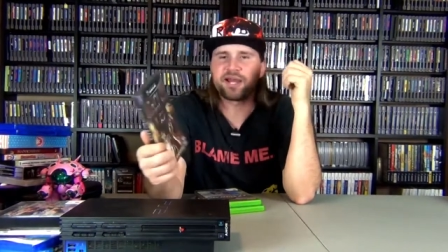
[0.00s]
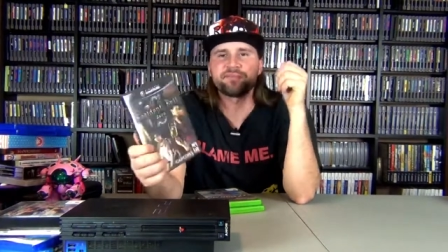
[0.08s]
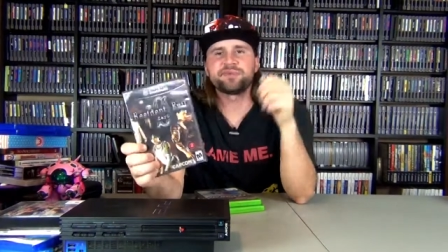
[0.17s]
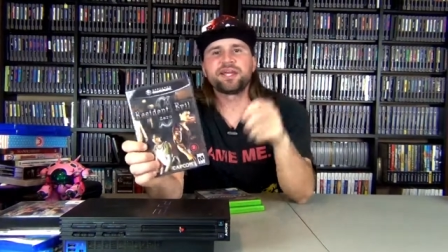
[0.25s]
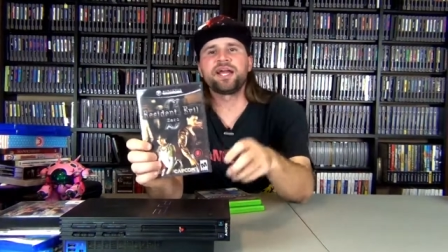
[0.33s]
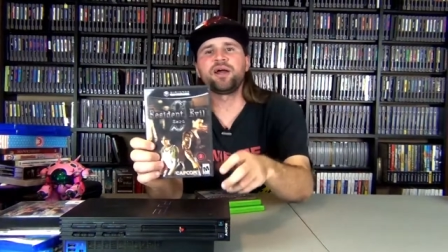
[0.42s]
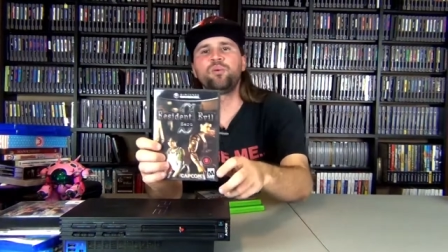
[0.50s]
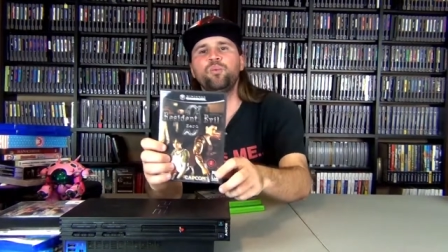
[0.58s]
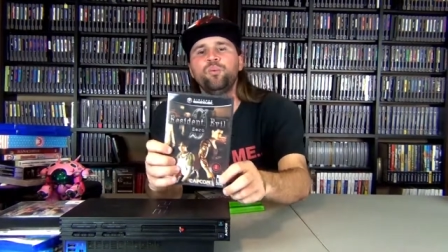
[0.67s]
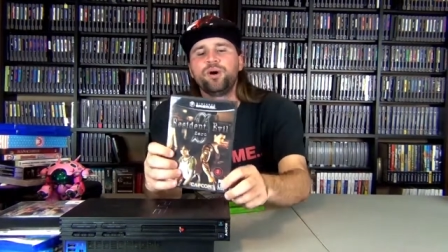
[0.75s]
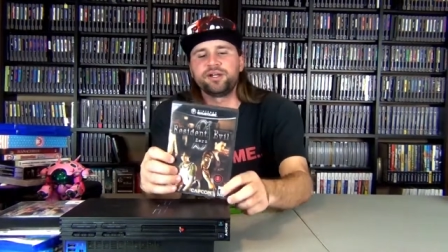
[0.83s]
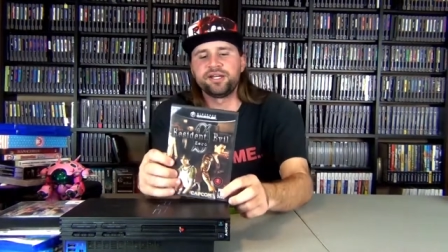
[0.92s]
I'm not
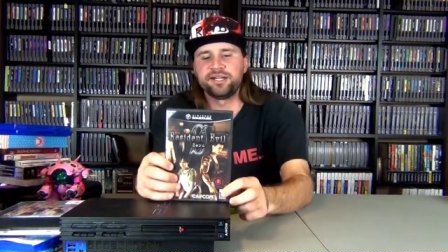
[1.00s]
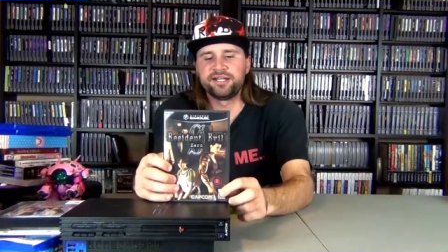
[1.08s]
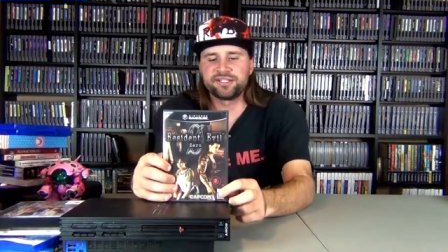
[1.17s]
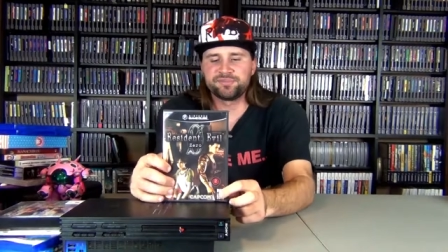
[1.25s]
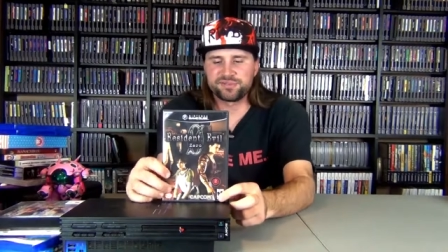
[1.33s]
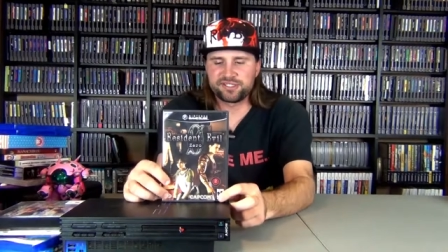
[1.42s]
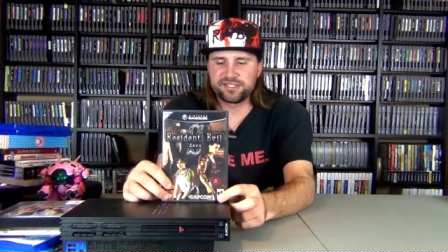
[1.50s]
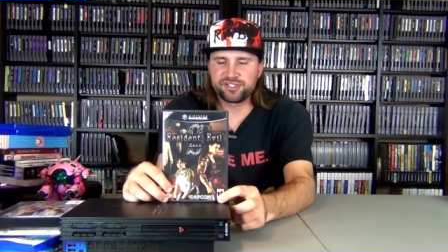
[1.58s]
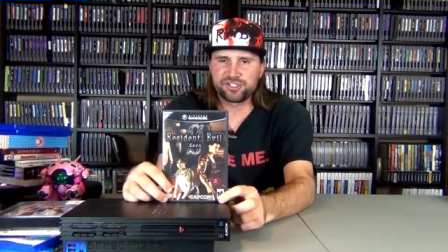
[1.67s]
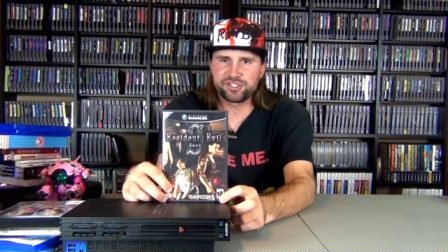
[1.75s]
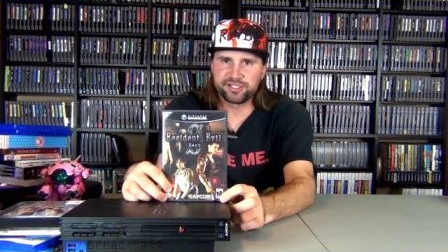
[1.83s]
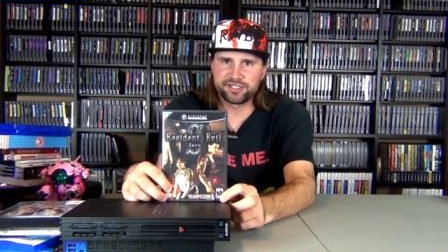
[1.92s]
100%
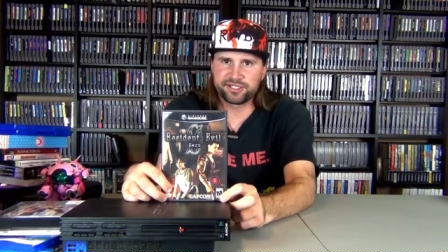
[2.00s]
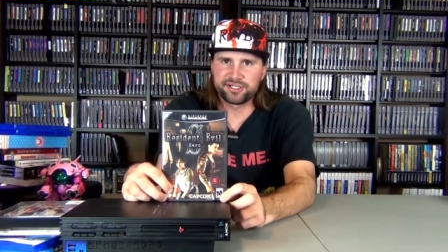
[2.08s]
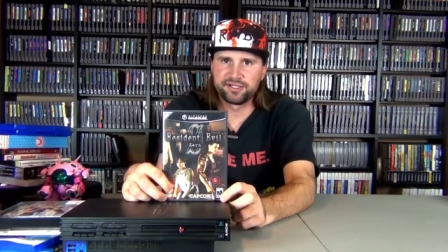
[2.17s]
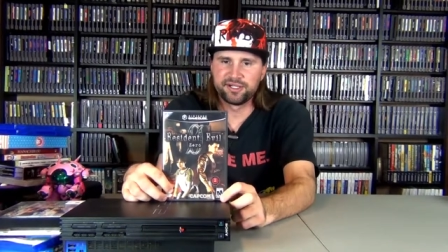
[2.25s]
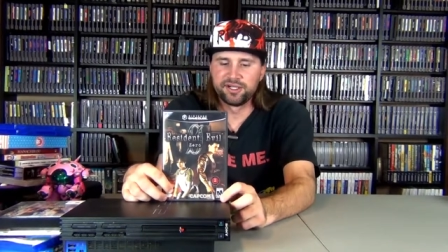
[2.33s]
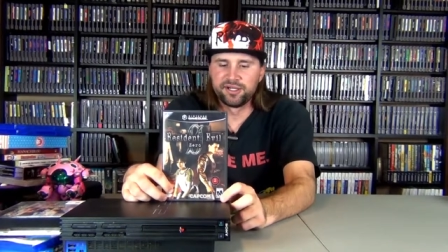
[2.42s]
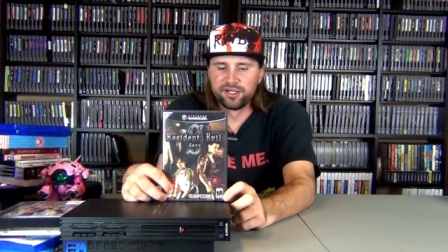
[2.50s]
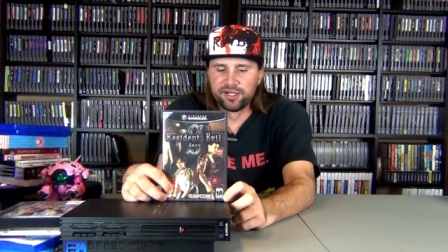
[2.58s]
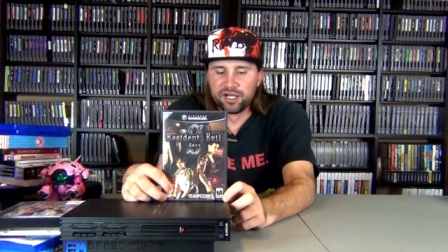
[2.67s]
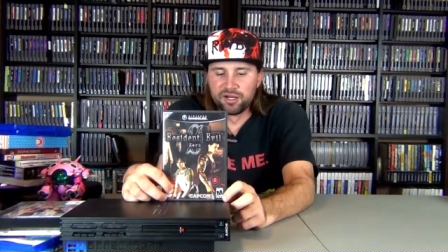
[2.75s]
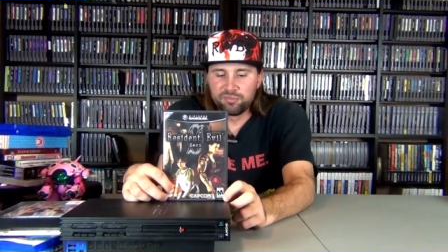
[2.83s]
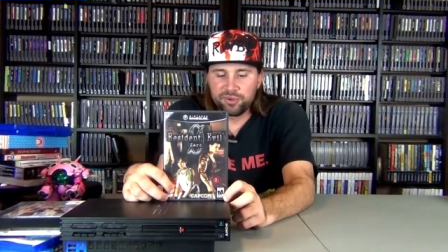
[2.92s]
sure,
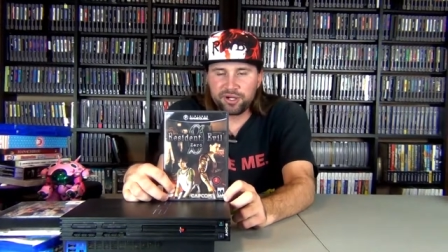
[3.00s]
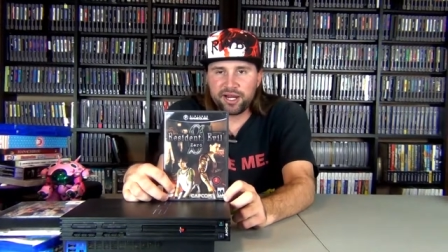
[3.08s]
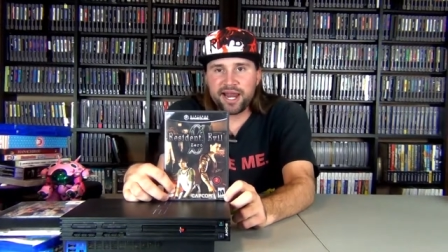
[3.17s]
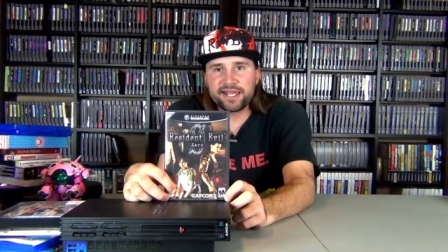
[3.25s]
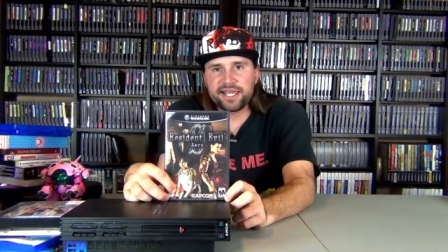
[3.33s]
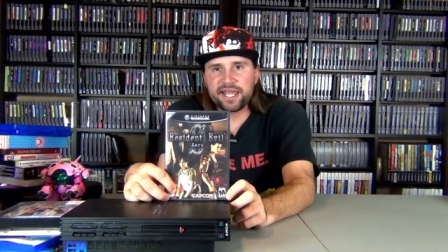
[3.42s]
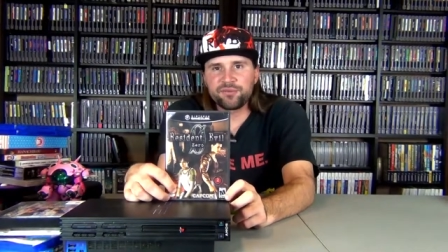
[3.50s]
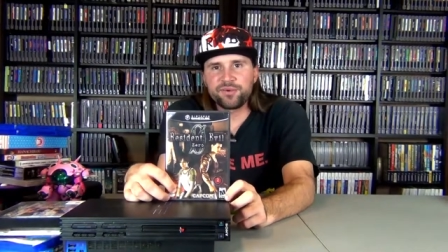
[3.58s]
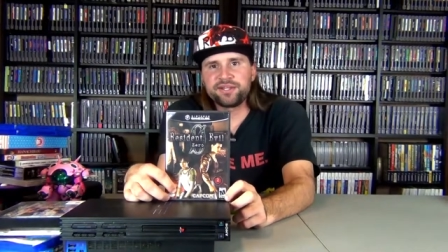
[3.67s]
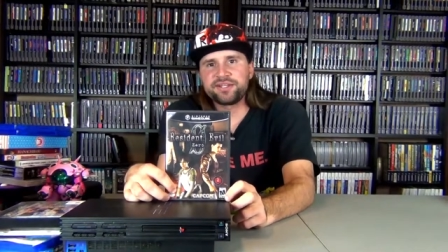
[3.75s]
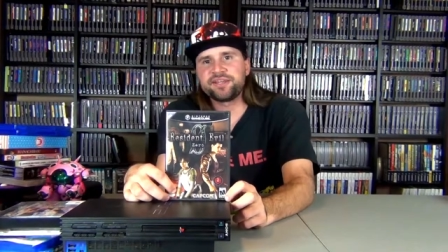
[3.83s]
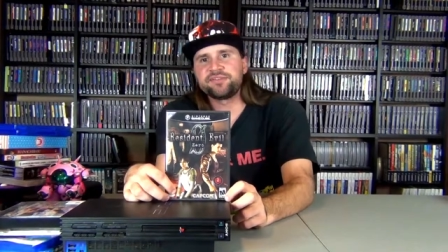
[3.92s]
but I can't
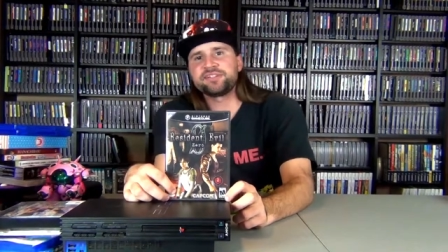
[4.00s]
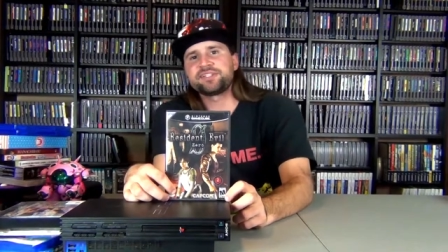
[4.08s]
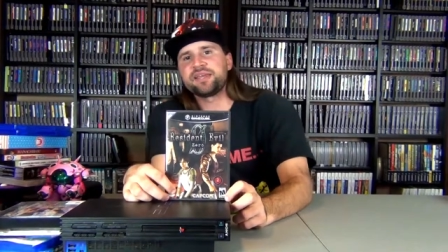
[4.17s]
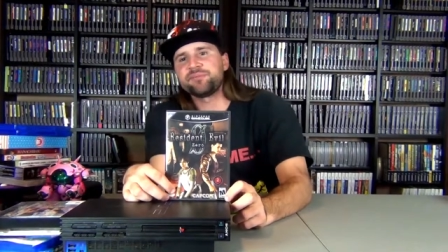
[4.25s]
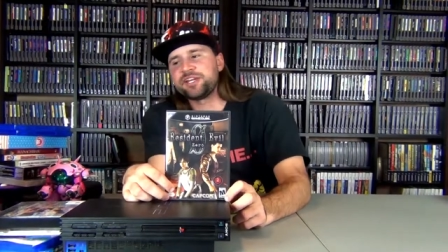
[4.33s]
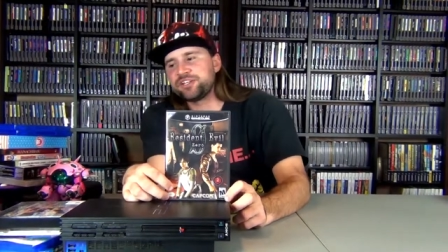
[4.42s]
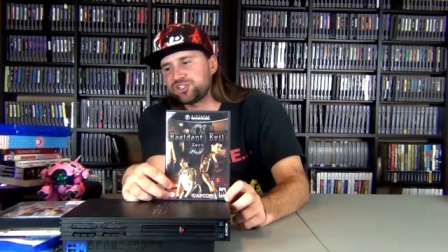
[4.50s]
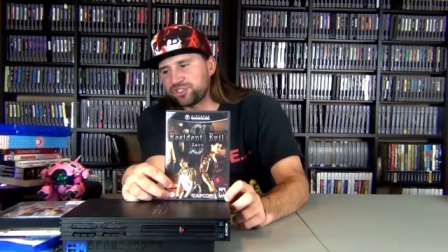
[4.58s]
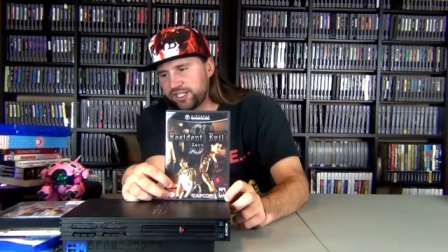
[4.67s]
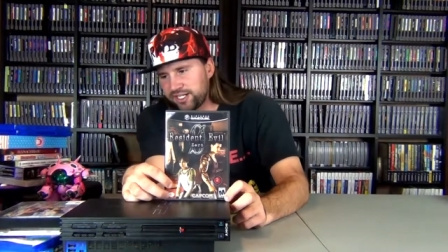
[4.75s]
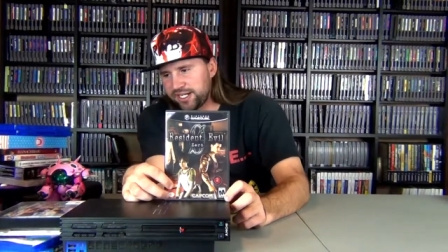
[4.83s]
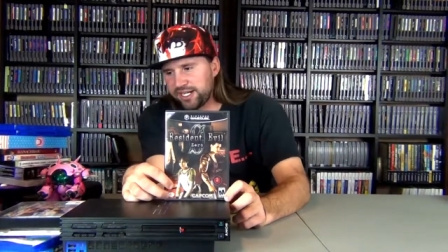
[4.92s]
wait to give this game a
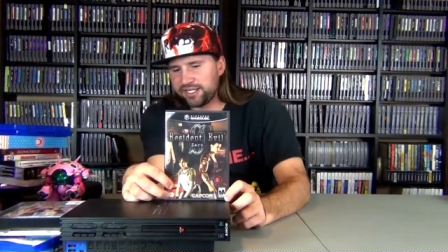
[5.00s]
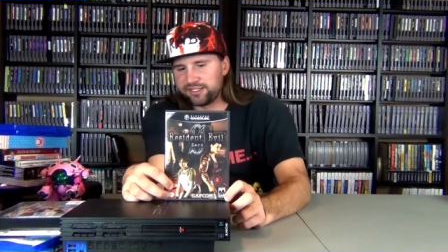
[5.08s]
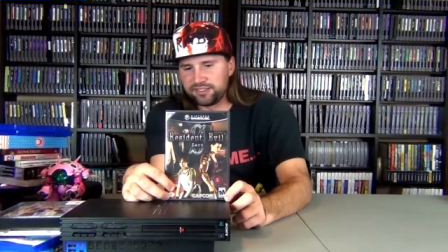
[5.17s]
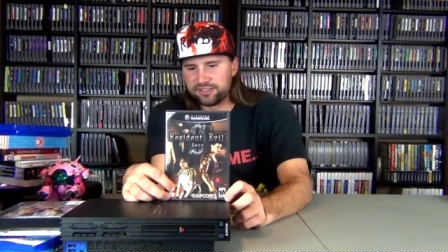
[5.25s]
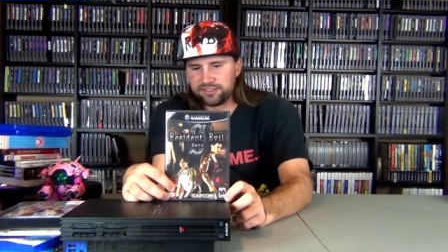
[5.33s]
try.